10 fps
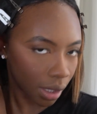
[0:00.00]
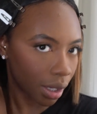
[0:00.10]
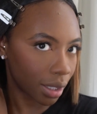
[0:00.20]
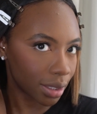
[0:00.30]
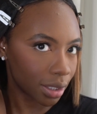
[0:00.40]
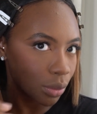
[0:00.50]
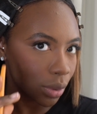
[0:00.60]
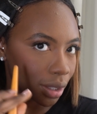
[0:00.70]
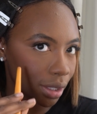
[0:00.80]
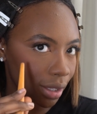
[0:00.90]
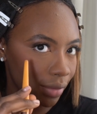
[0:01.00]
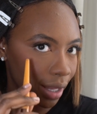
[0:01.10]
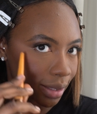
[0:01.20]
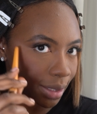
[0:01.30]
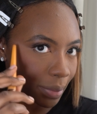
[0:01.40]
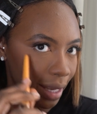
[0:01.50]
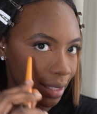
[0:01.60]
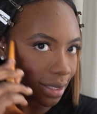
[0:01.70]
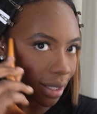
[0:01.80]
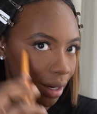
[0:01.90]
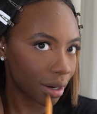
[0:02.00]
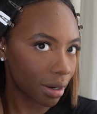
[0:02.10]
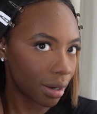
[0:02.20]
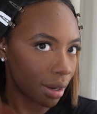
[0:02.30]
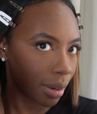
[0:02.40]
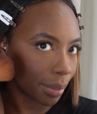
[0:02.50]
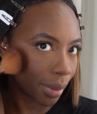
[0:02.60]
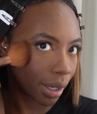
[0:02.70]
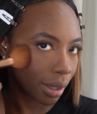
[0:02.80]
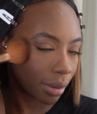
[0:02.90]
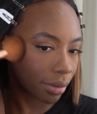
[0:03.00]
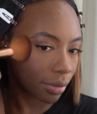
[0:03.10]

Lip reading: I still want to leave that space there, but